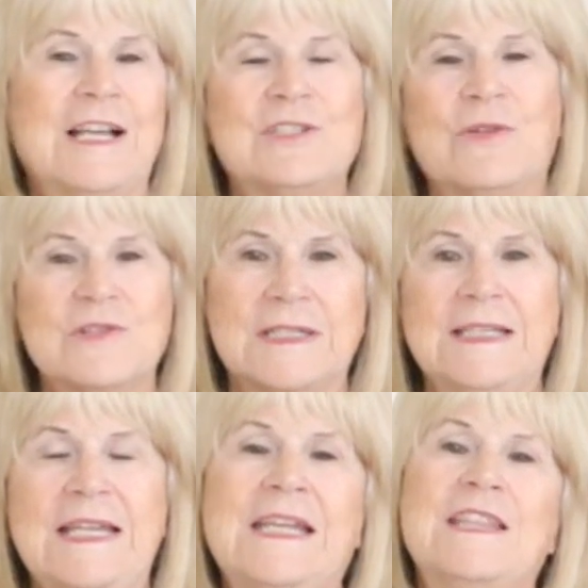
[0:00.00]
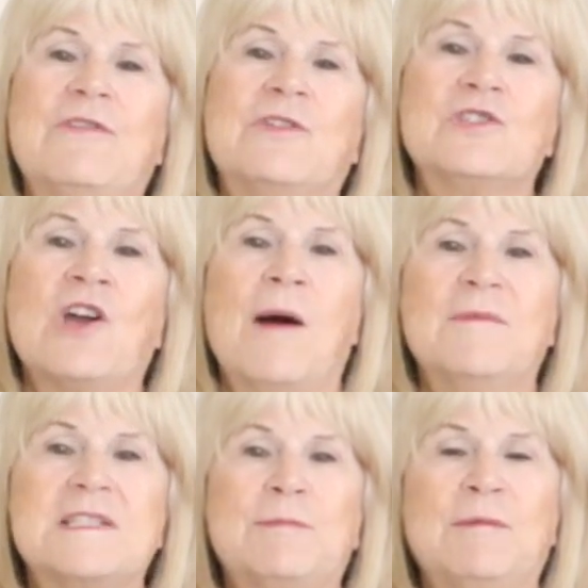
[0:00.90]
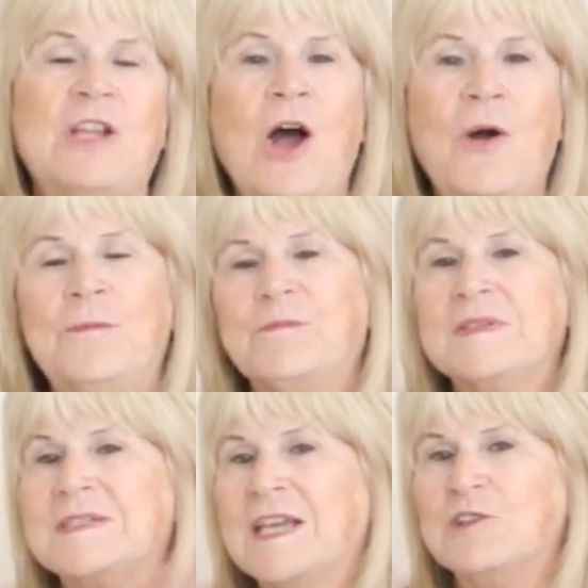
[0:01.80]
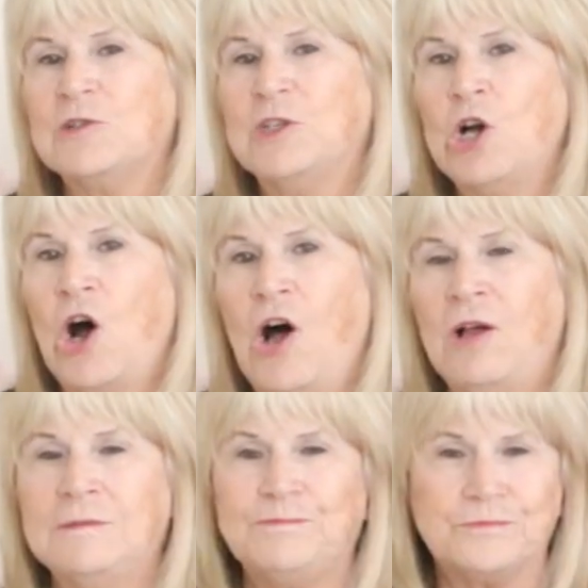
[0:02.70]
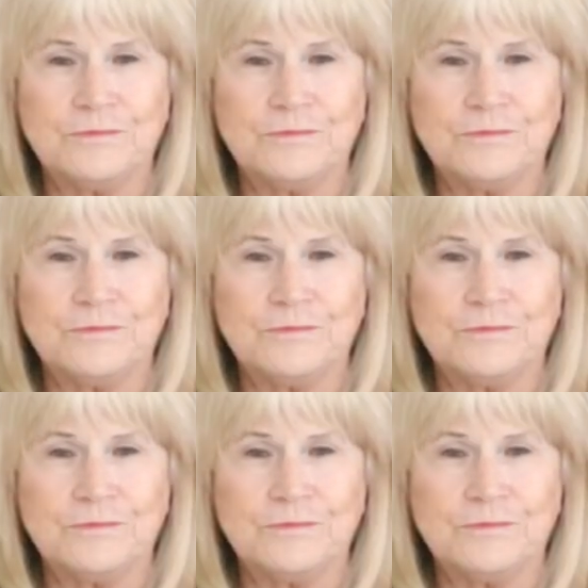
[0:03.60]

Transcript: So link in the first comments below. Schedule a call.